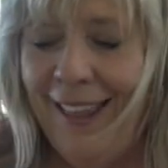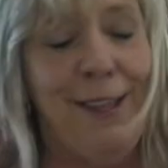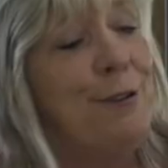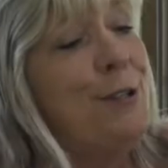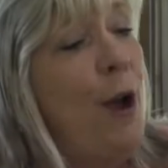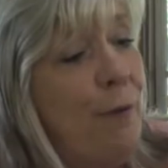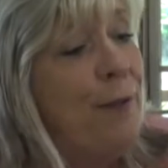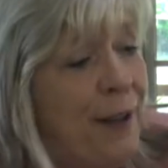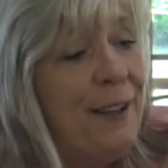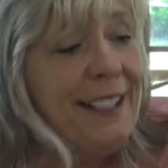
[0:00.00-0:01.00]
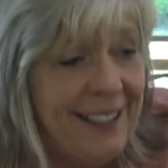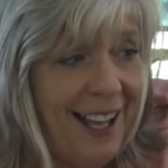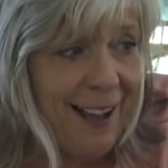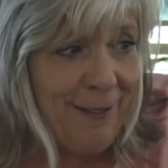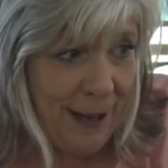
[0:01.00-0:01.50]
okay. There's no fear in
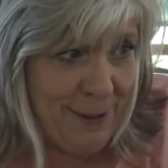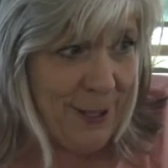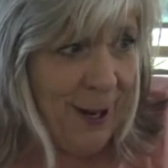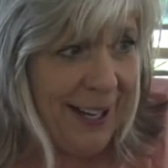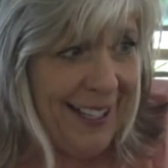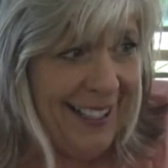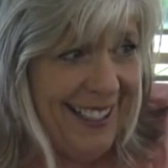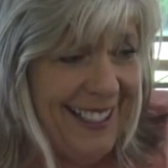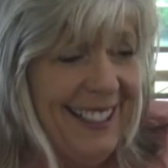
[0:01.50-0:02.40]
love. I'm oh, sorry. there is